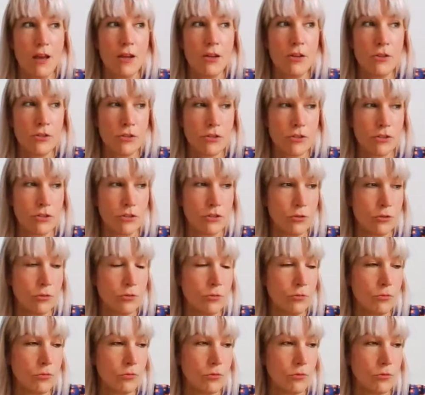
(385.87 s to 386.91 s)
else
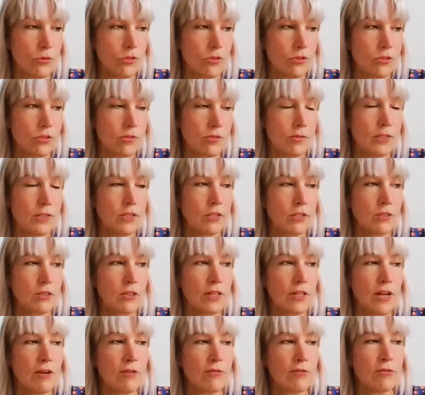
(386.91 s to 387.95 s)
or something to
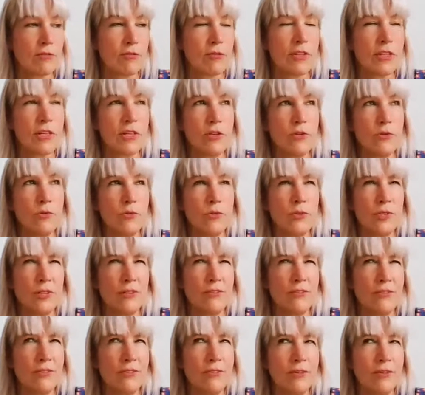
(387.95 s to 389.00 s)
look out for that
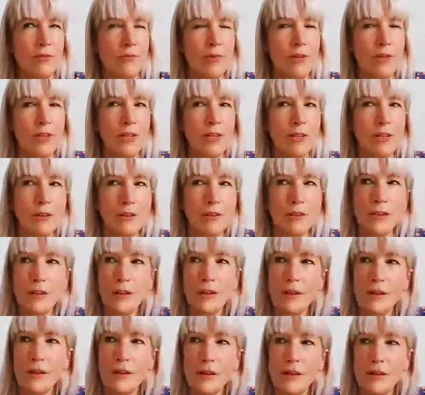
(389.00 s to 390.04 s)
you wouldn't have even
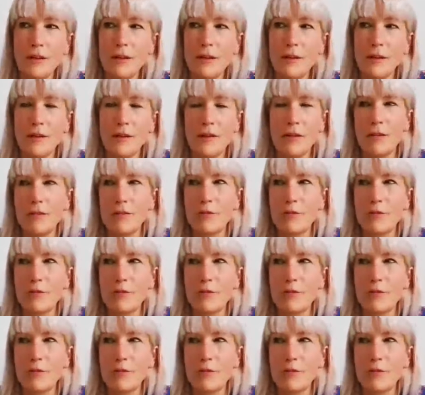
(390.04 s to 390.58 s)
been